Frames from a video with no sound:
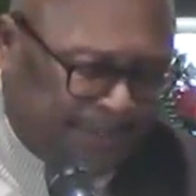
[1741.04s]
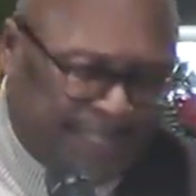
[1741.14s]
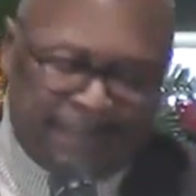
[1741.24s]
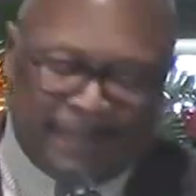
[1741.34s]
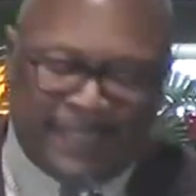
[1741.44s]

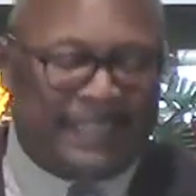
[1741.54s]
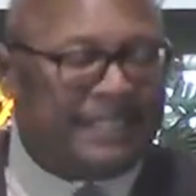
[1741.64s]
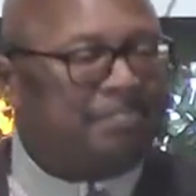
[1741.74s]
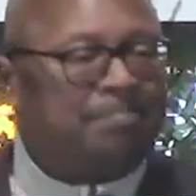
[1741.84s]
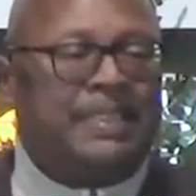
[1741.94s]
whatever.
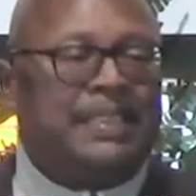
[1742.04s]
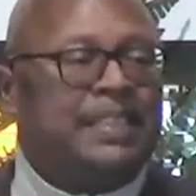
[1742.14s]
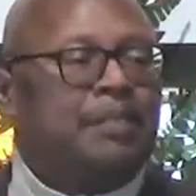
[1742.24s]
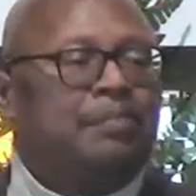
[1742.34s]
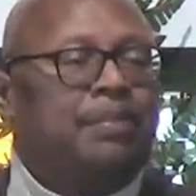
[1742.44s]
He
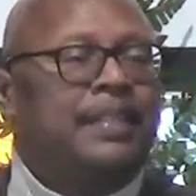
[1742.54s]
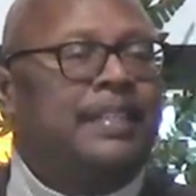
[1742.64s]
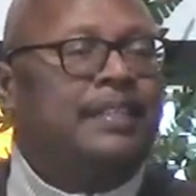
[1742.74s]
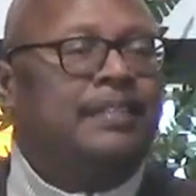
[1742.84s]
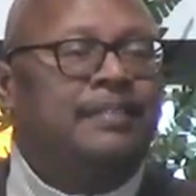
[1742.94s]
didn't
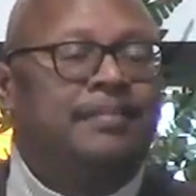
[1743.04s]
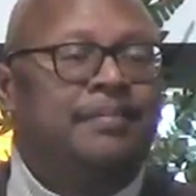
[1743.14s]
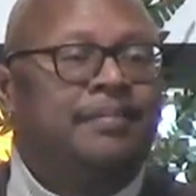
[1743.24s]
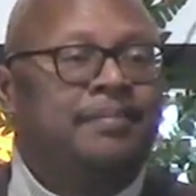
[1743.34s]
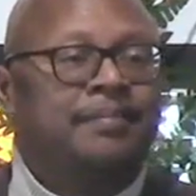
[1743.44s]
complain.
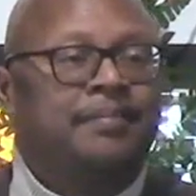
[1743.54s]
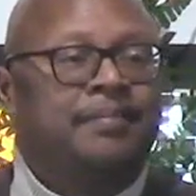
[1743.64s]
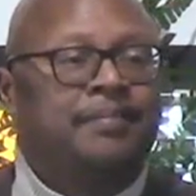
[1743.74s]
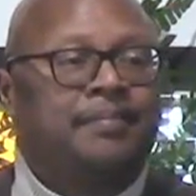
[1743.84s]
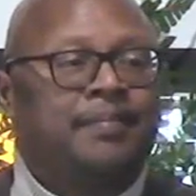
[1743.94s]

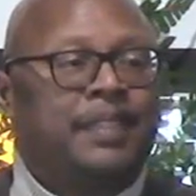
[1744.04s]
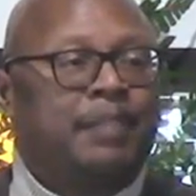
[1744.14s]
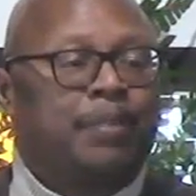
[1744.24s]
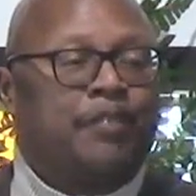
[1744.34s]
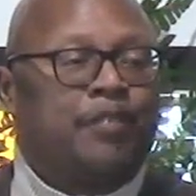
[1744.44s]
He
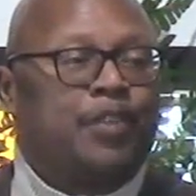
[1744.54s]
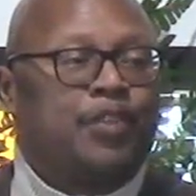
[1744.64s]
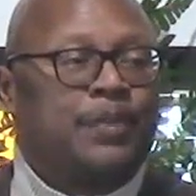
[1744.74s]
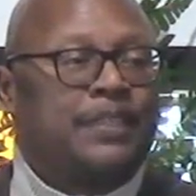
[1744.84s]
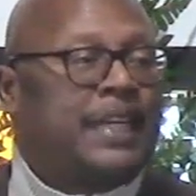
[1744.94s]
prayed for it
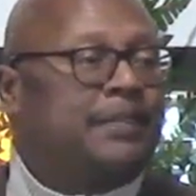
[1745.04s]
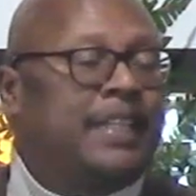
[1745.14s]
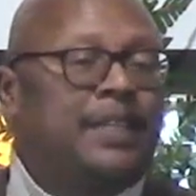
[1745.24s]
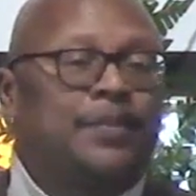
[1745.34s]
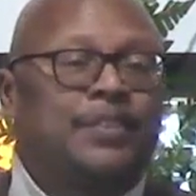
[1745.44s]
3 times, and
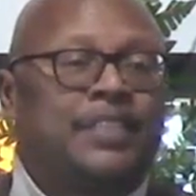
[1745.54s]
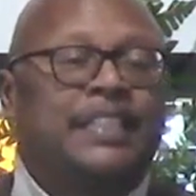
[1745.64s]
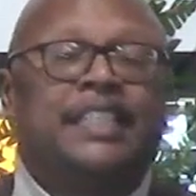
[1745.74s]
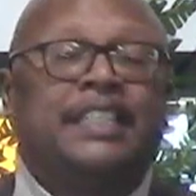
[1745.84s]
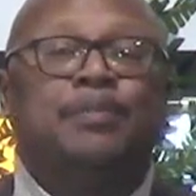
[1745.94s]
that was it.
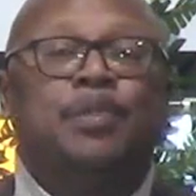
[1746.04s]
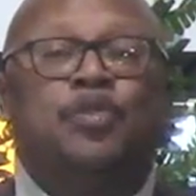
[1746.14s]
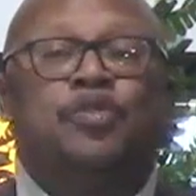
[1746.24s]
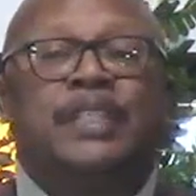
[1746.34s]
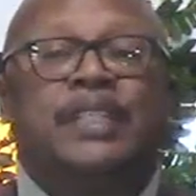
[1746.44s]
And he
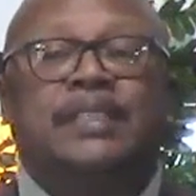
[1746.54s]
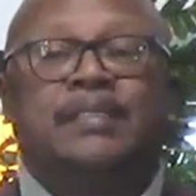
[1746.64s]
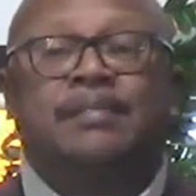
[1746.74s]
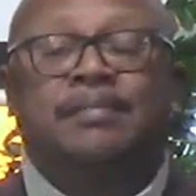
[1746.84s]
moved on.